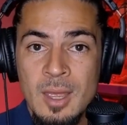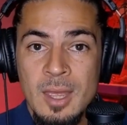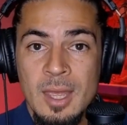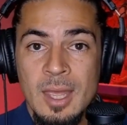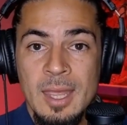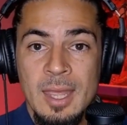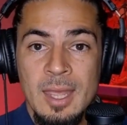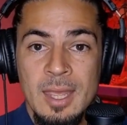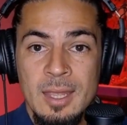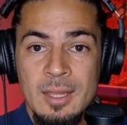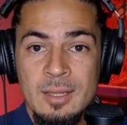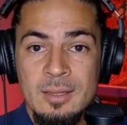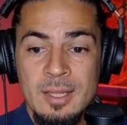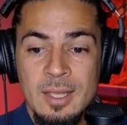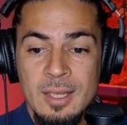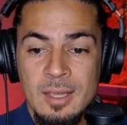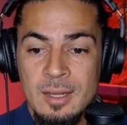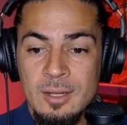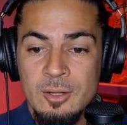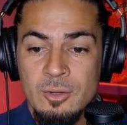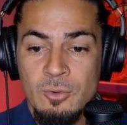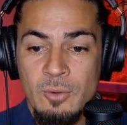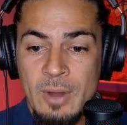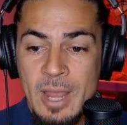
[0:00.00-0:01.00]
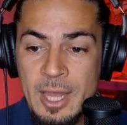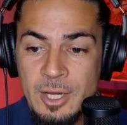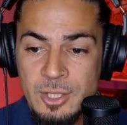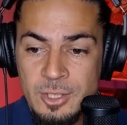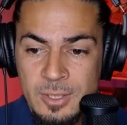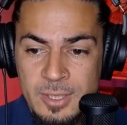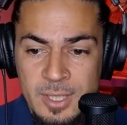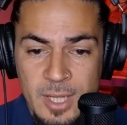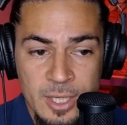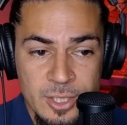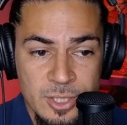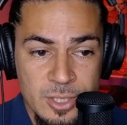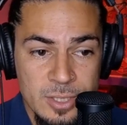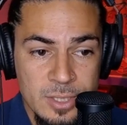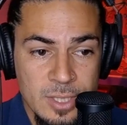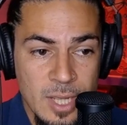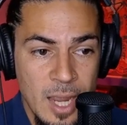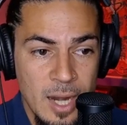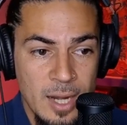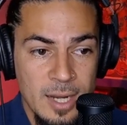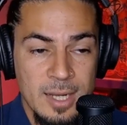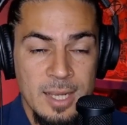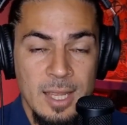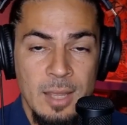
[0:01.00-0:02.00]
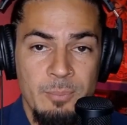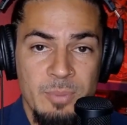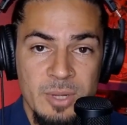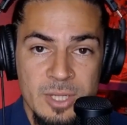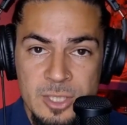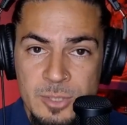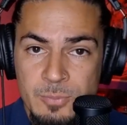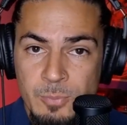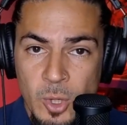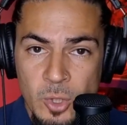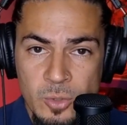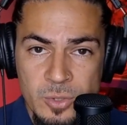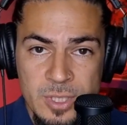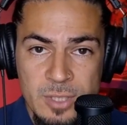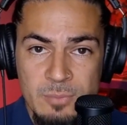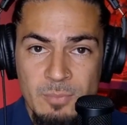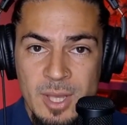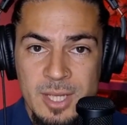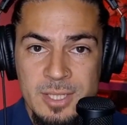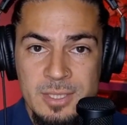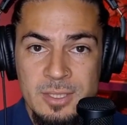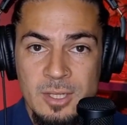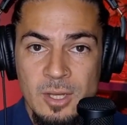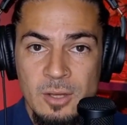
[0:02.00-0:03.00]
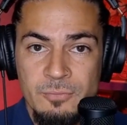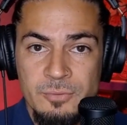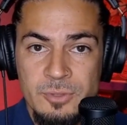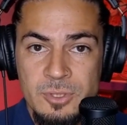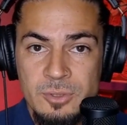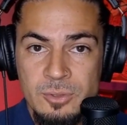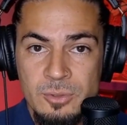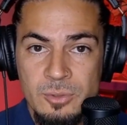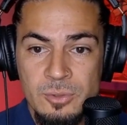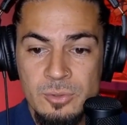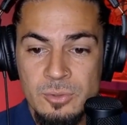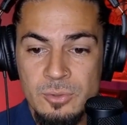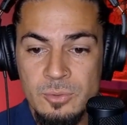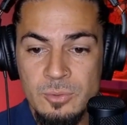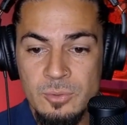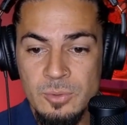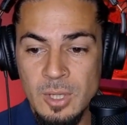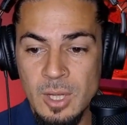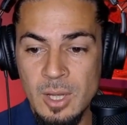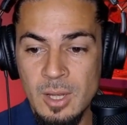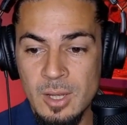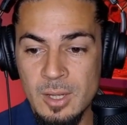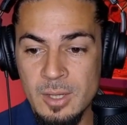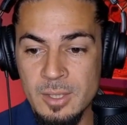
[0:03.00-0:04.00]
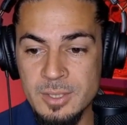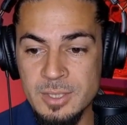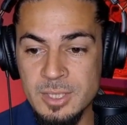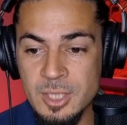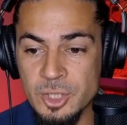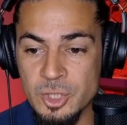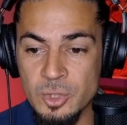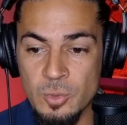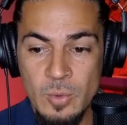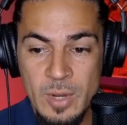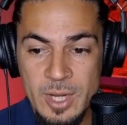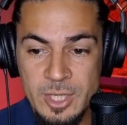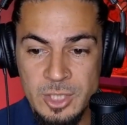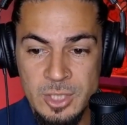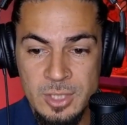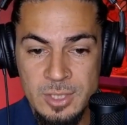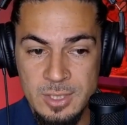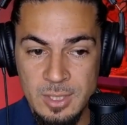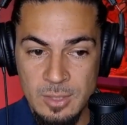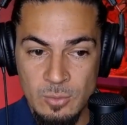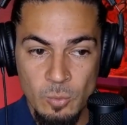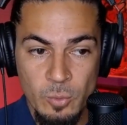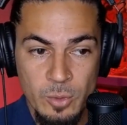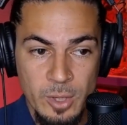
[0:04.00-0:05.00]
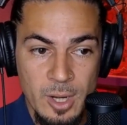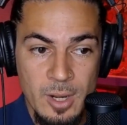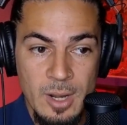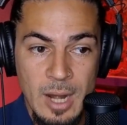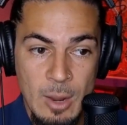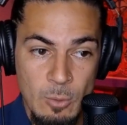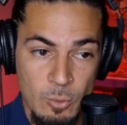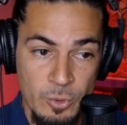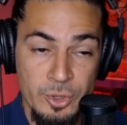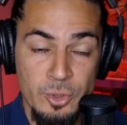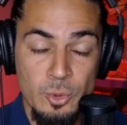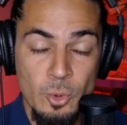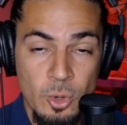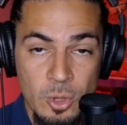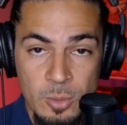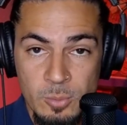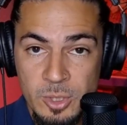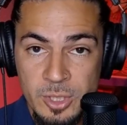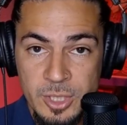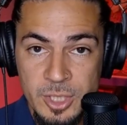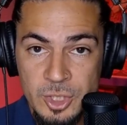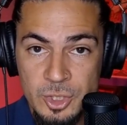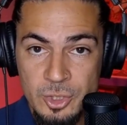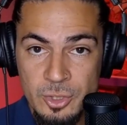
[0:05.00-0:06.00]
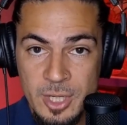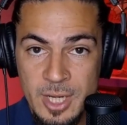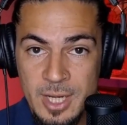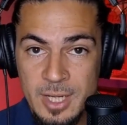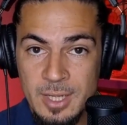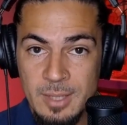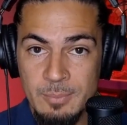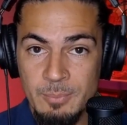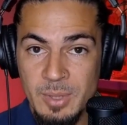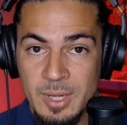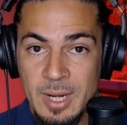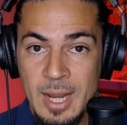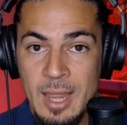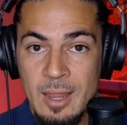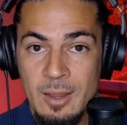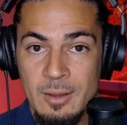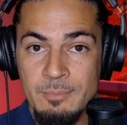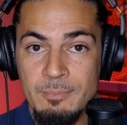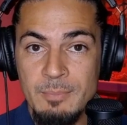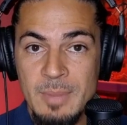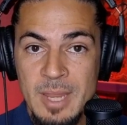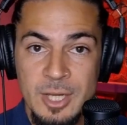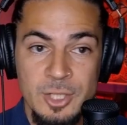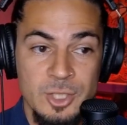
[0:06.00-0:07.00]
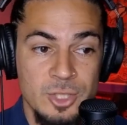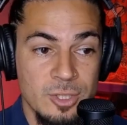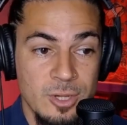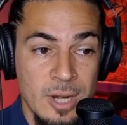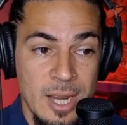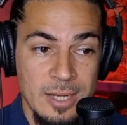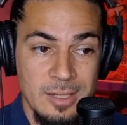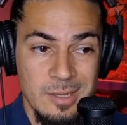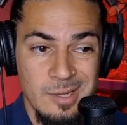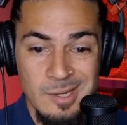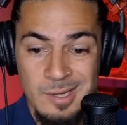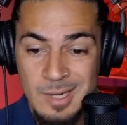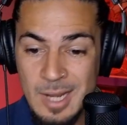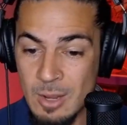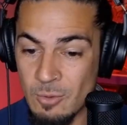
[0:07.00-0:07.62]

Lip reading: And then gradually I just kind of kept exposing myself to situations and where I would normally drink, but I made sure I didn't.